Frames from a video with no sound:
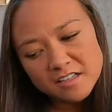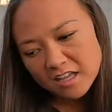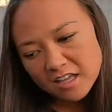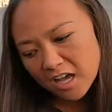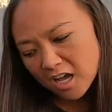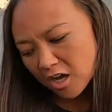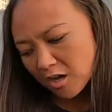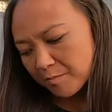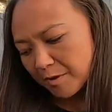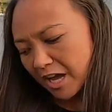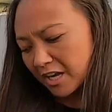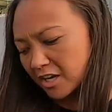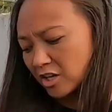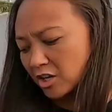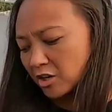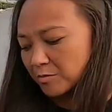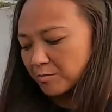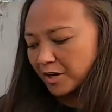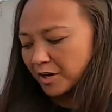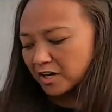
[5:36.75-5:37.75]
At
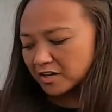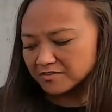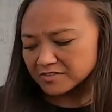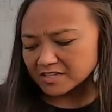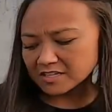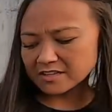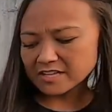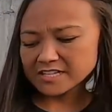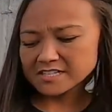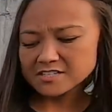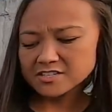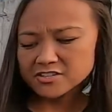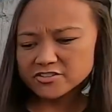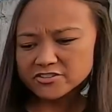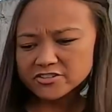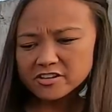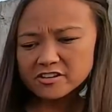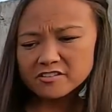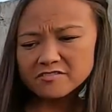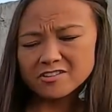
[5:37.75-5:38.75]
Copart, they like to
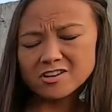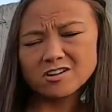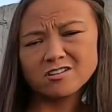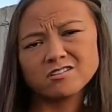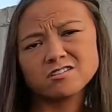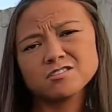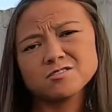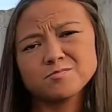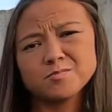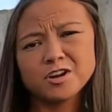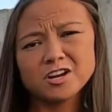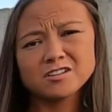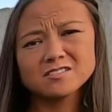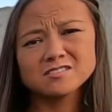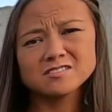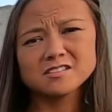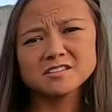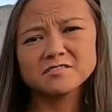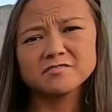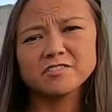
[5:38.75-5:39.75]
shove all the
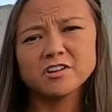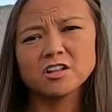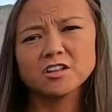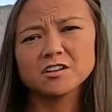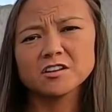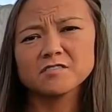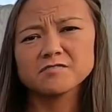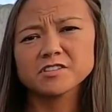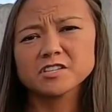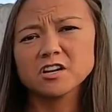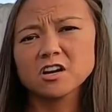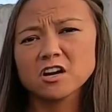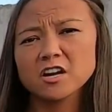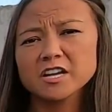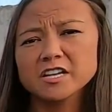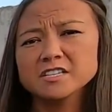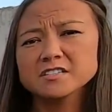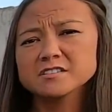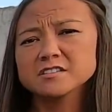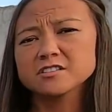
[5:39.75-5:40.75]
parts that have fallen off the car
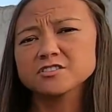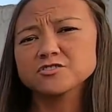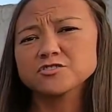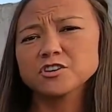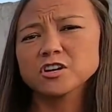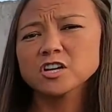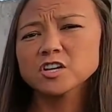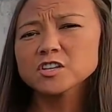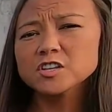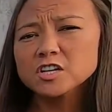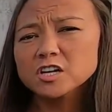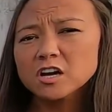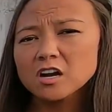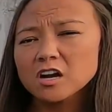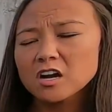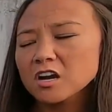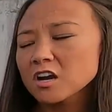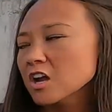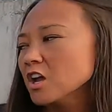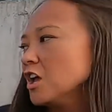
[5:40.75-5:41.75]
into the trunk of the
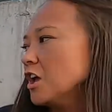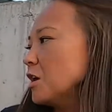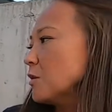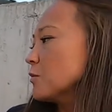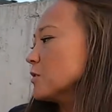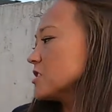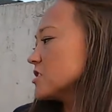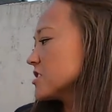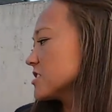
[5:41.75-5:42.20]
car, which